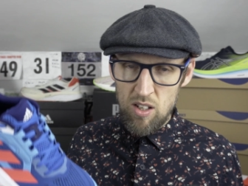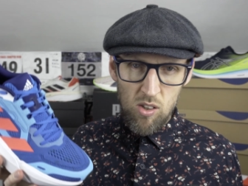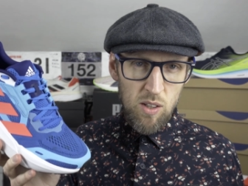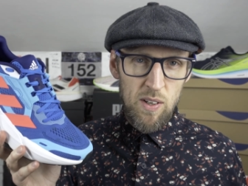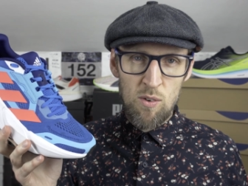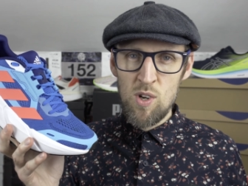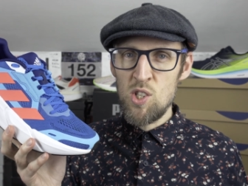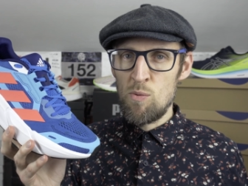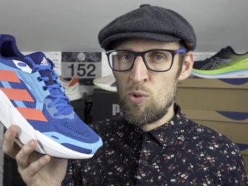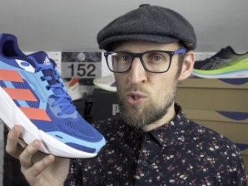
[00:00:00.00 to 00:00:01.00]
I'll give it a
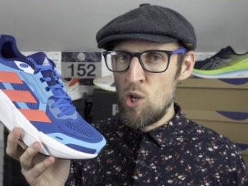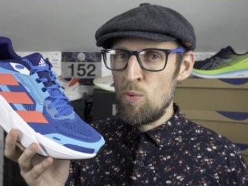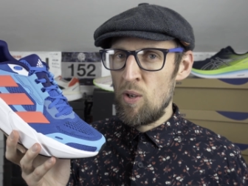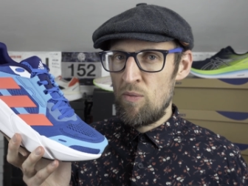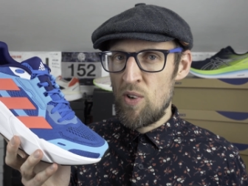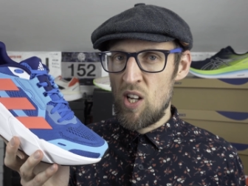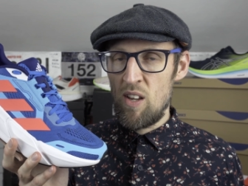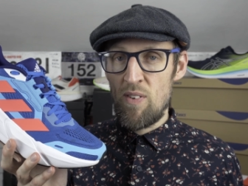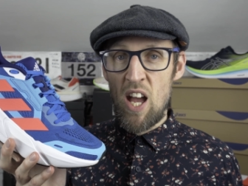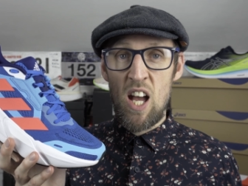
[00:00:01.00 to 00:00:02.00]
reasonable
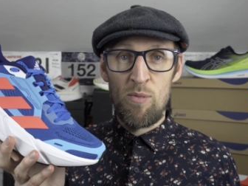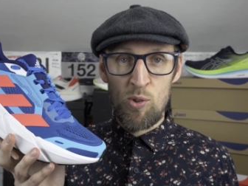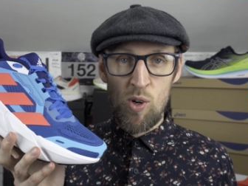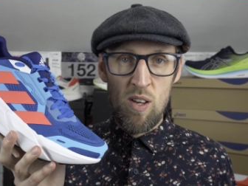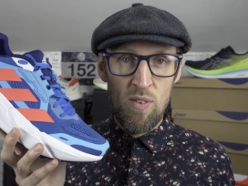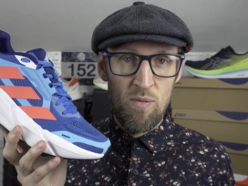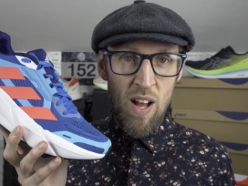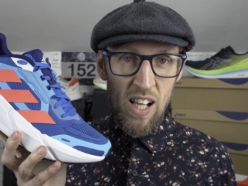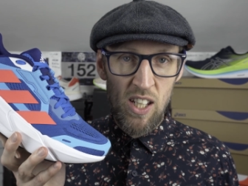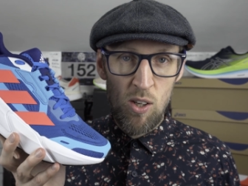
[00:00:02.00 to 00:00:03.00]
2.5 out of 3 for
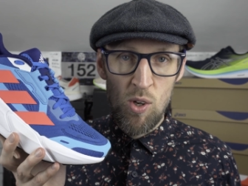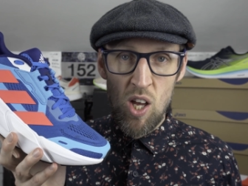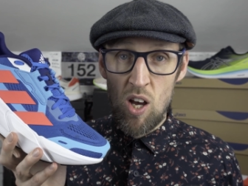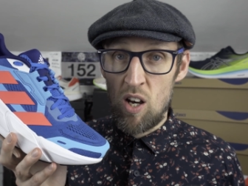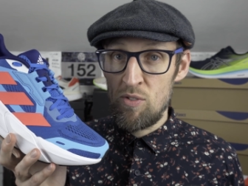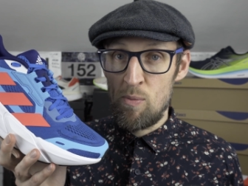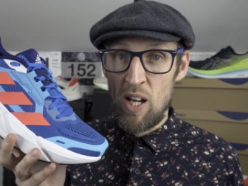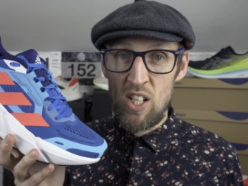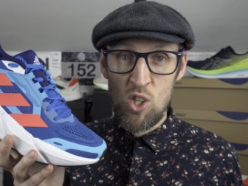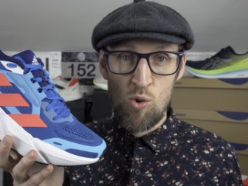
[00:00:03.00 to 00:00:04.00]
value after
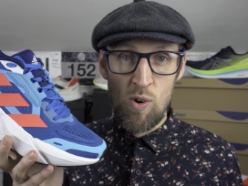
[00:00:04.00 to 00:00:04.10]
my initial